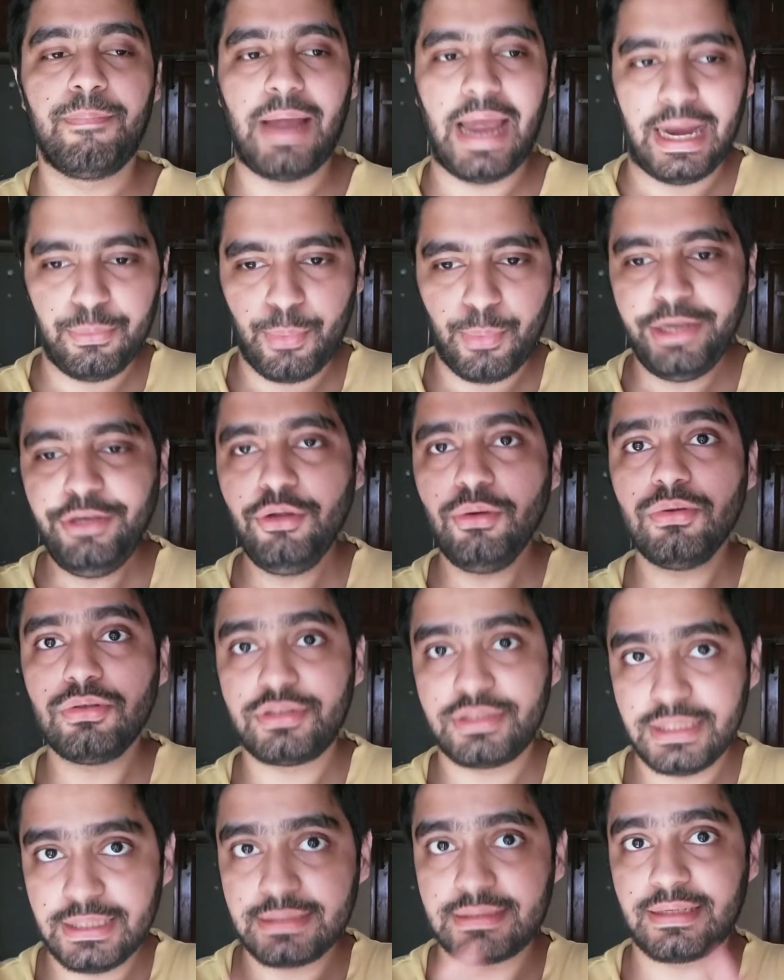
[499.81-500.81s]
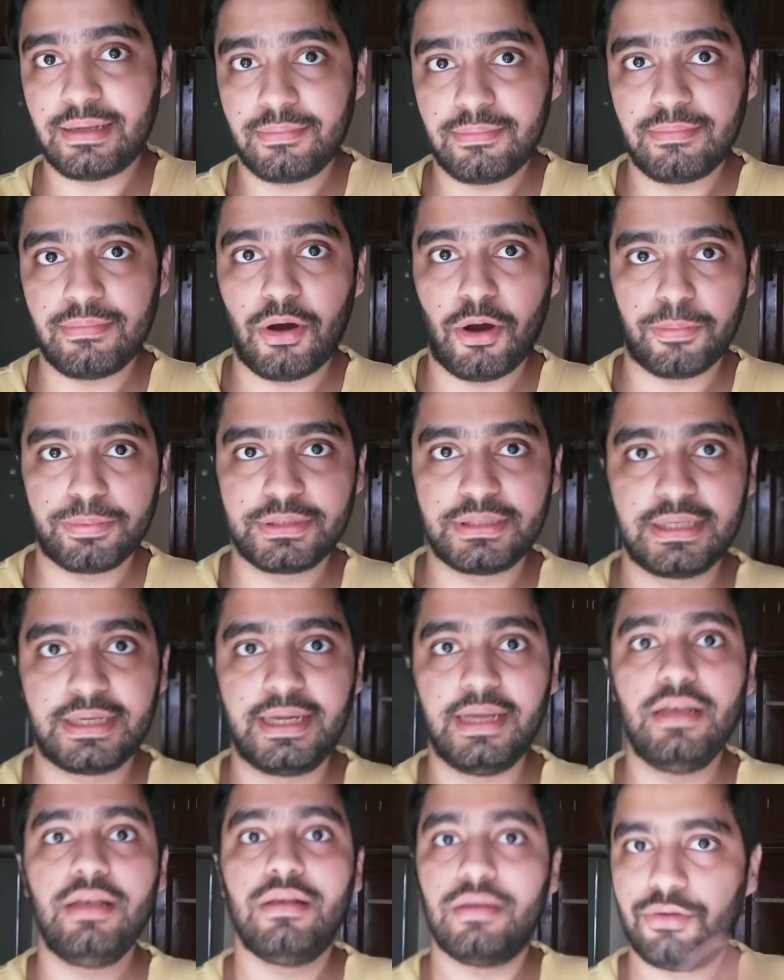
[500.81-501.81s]
and when you see some
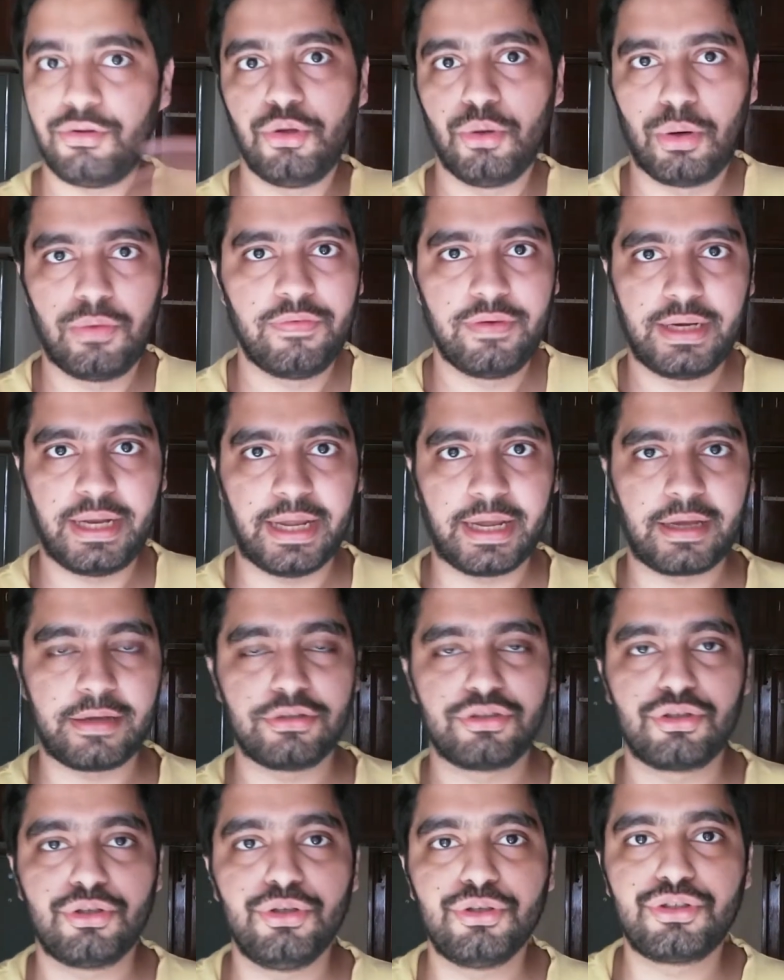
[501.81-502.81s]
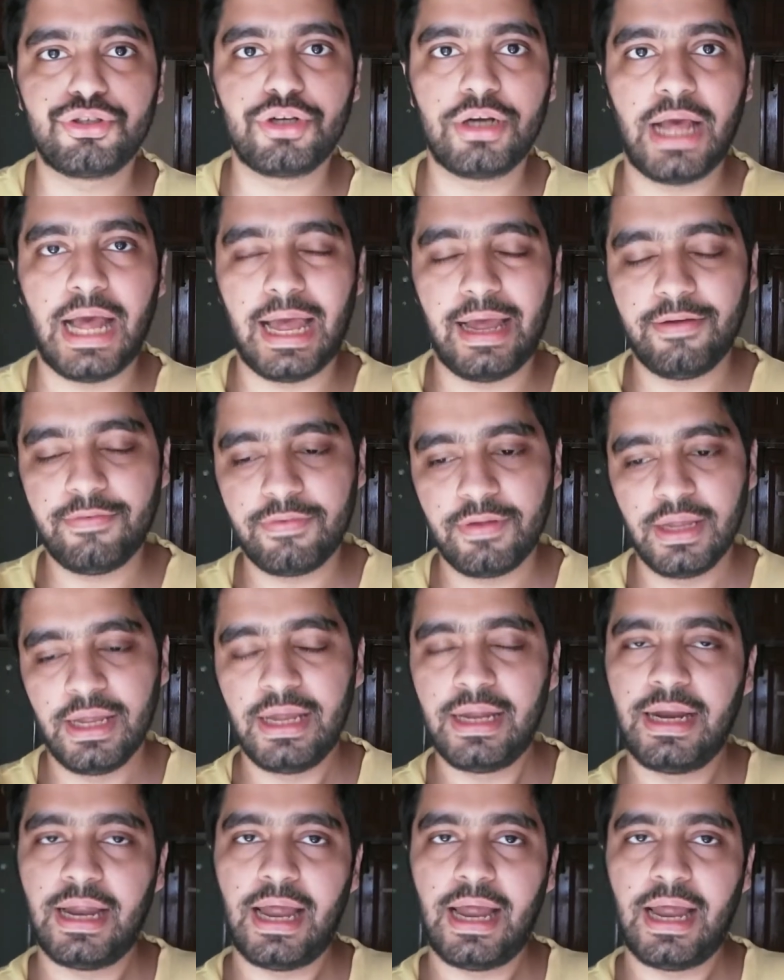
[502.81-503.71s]
obstacle, you overtake. So you should have